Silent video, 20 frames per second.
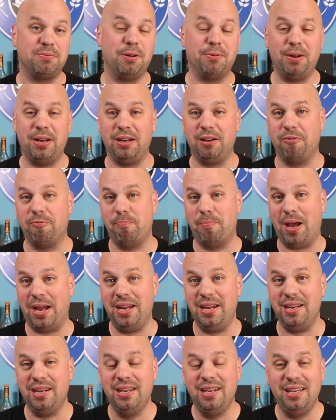my rating of
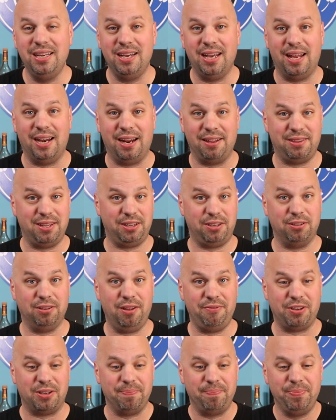buy it, and I think you'll
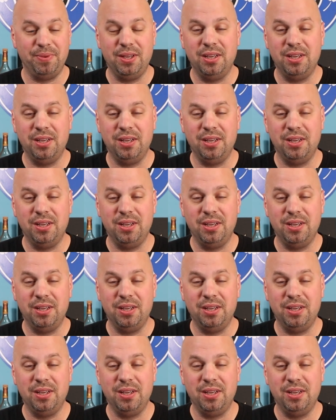love it.